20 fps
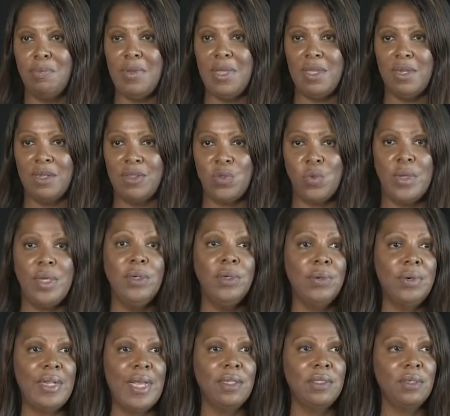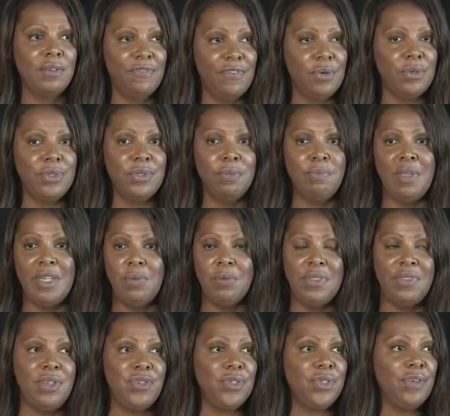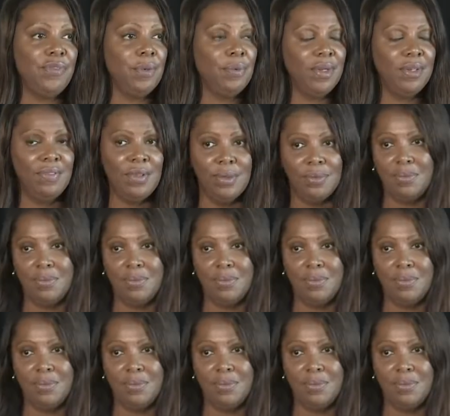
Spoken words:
be in Oswego, and I look forward to meeting with each and every one of you.